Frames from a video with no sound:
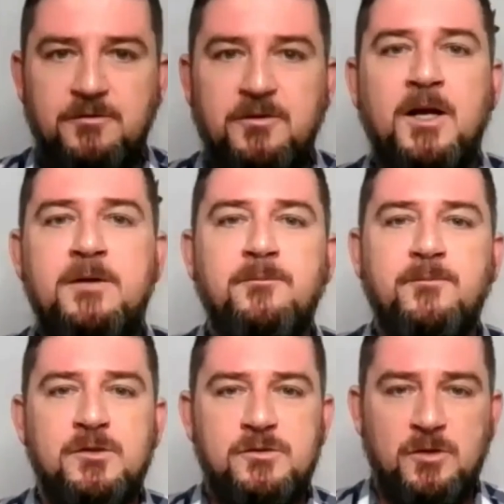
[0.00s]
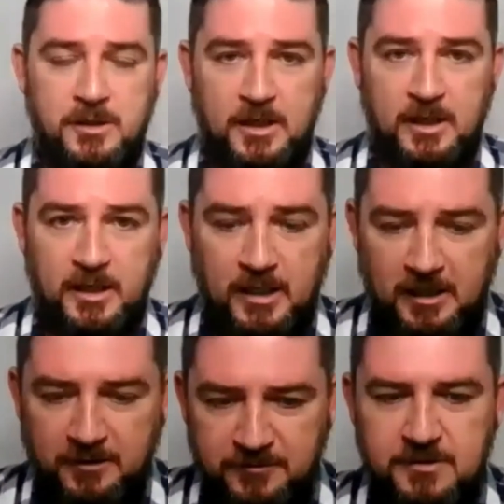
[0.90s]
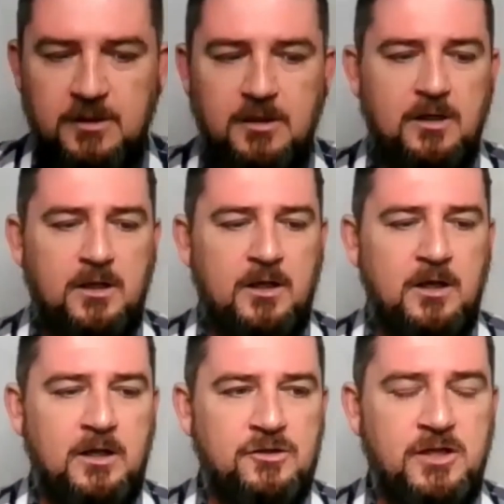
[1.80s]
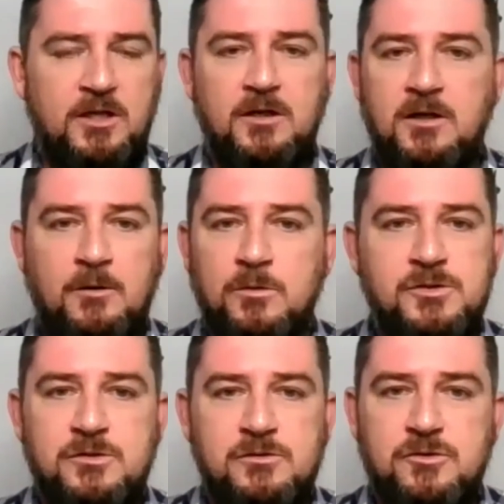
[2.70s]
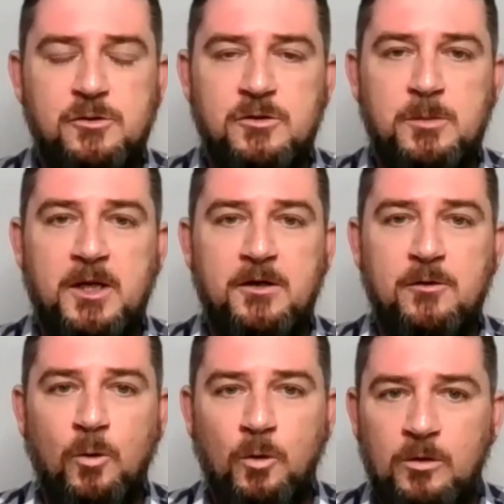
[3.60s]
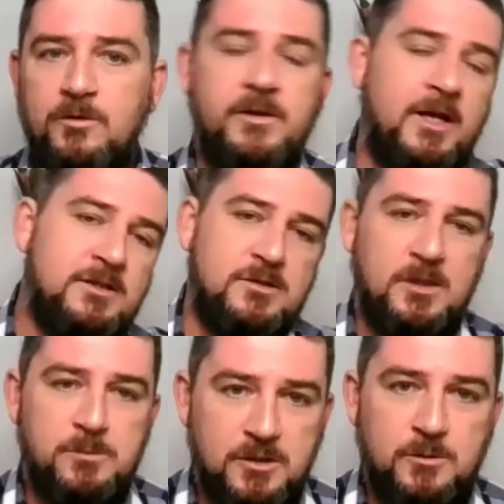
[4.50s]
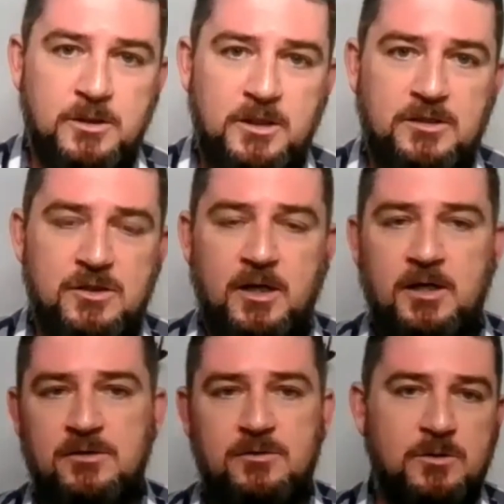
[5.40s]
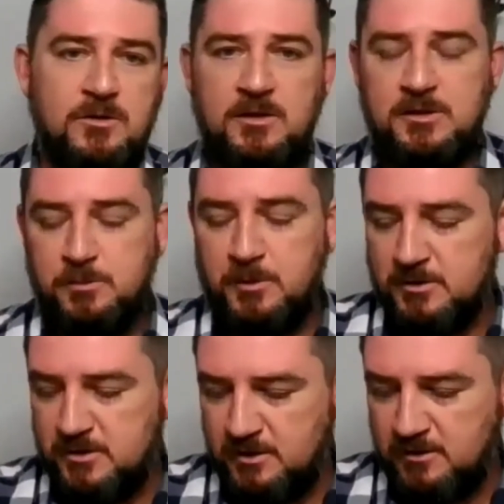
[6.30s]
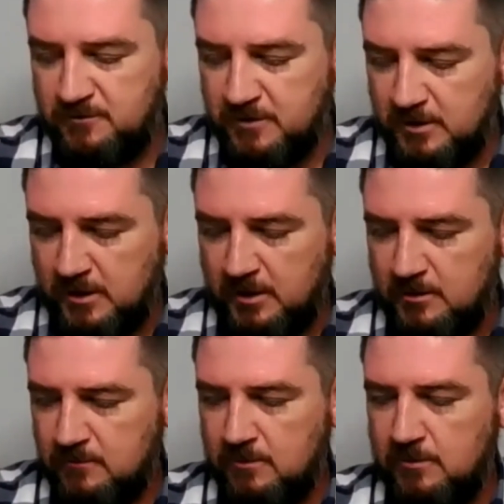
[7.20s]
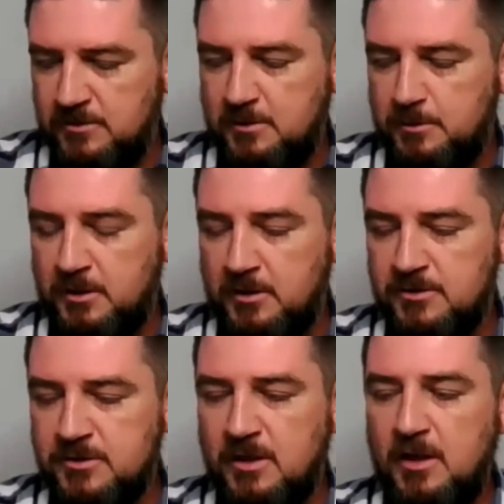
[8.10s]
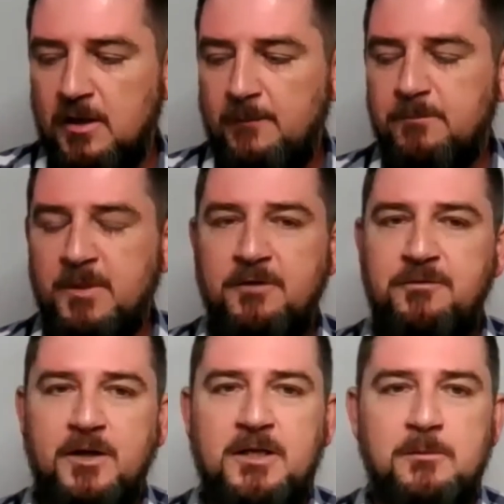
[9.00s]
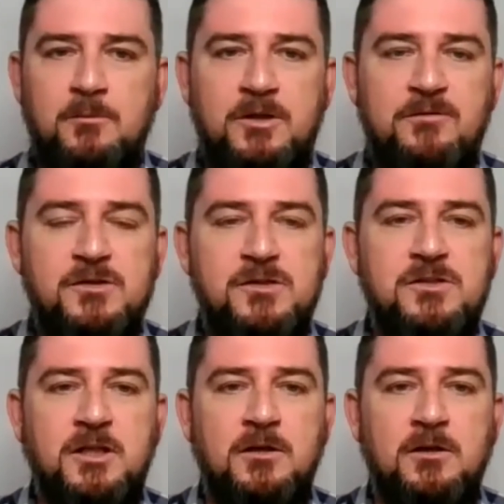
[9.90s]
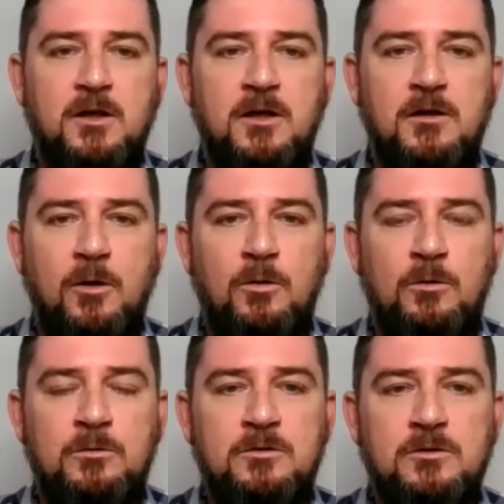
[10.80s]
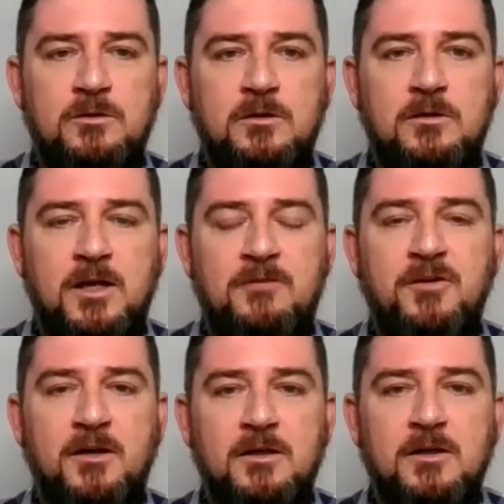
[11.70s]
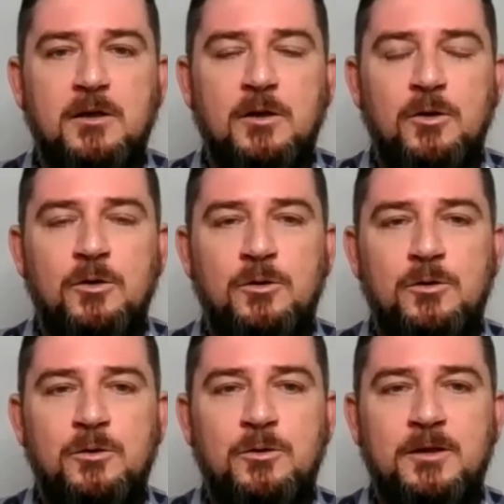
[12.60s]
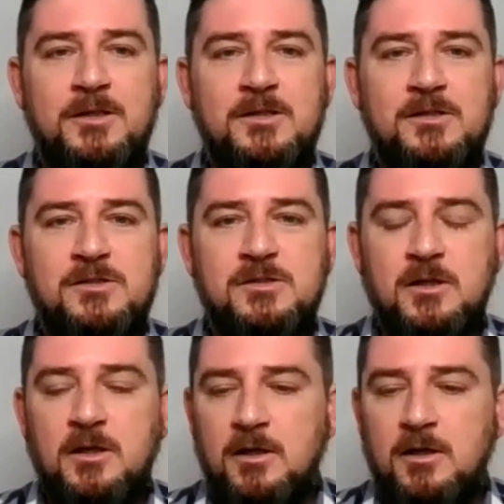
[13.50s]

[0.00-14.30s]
fine. Chardonnay I loved. Chenin I wasn't sure about at all. That's subsequently changed with the experience that I've gained over the last couple of years. But I feel like I'm revisiting an old lover who is